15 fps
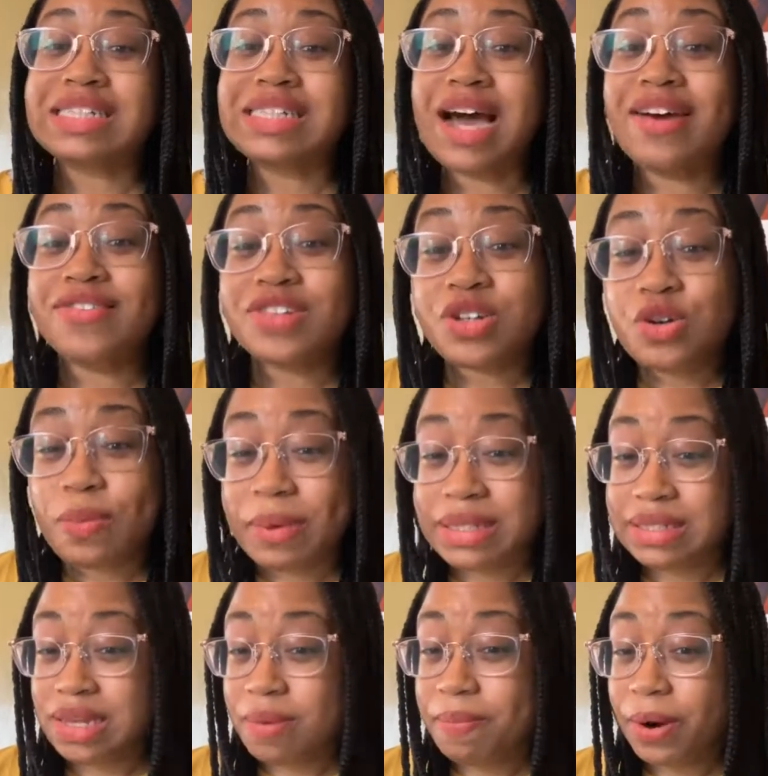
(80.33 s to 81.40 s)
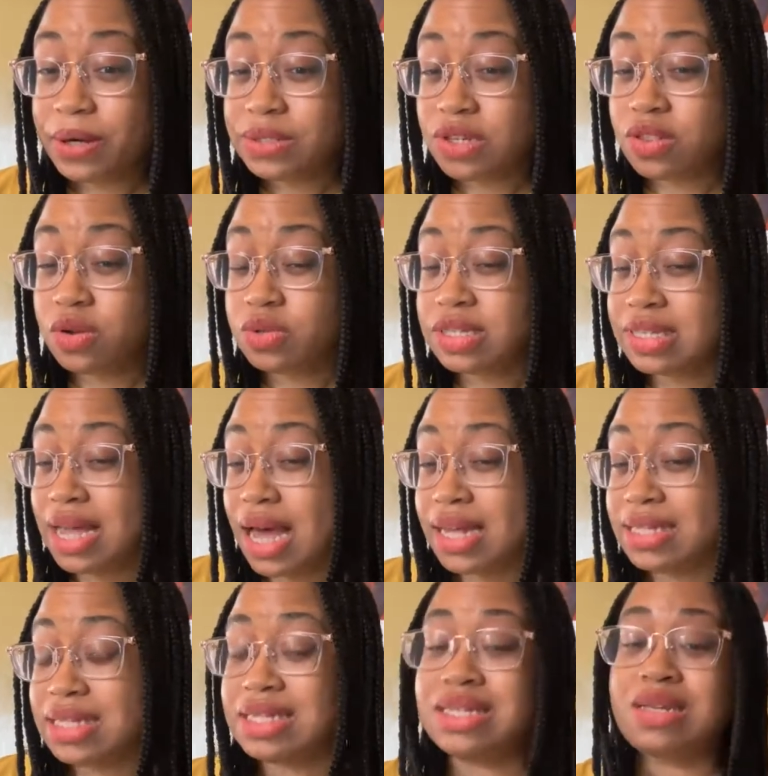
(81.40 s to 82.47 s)
dive a little bit deeper into those
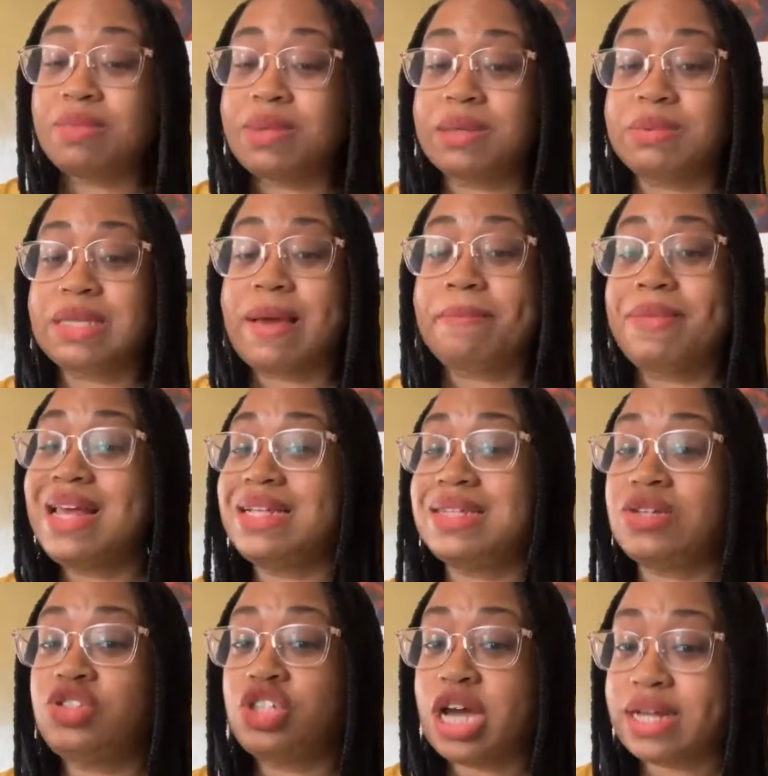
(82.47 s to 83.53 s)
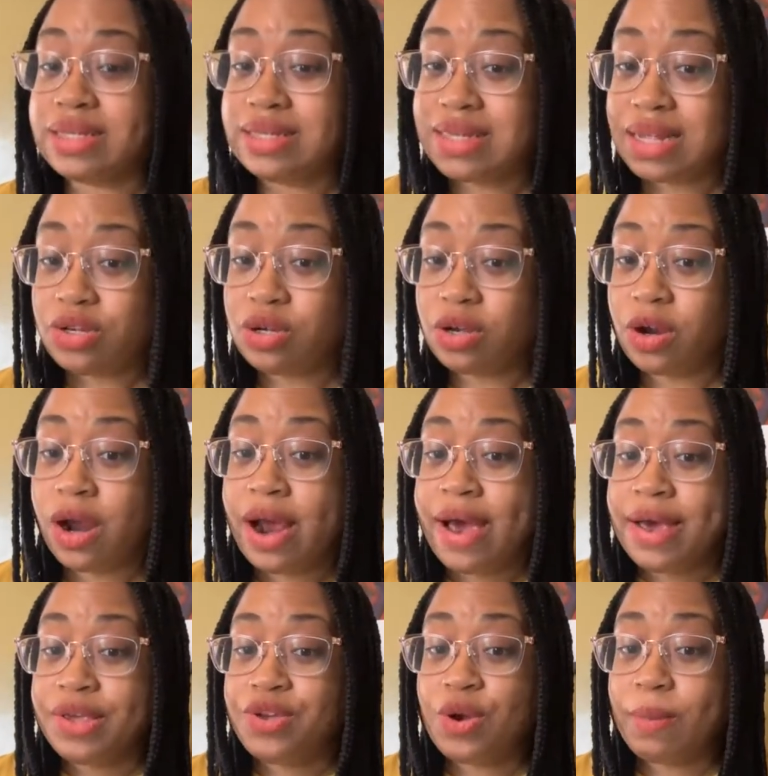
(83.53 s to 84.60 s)
signs and symptoms that may suggest that
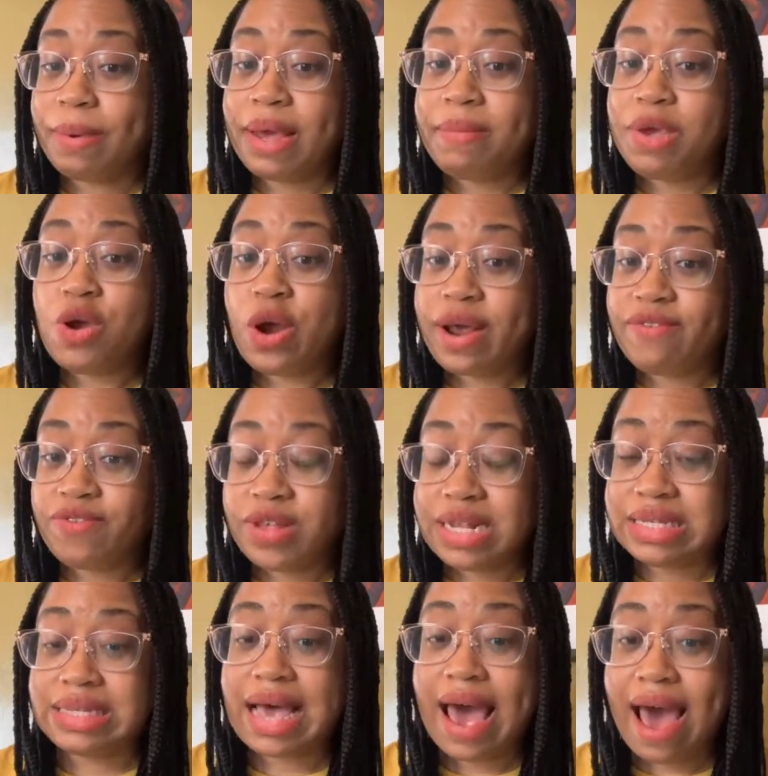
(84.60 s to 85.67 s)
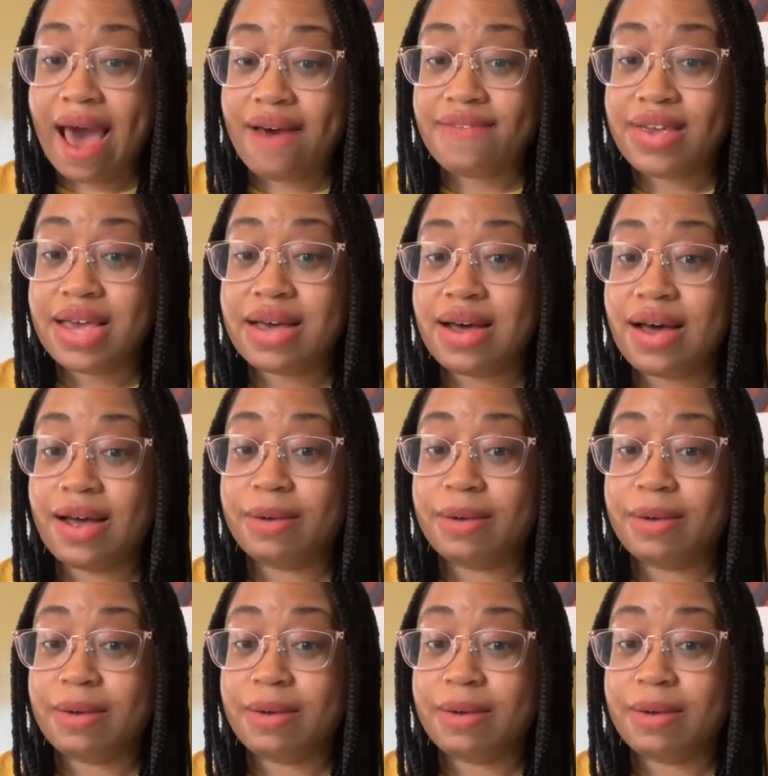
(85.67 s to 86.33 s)
your baby or infant is having,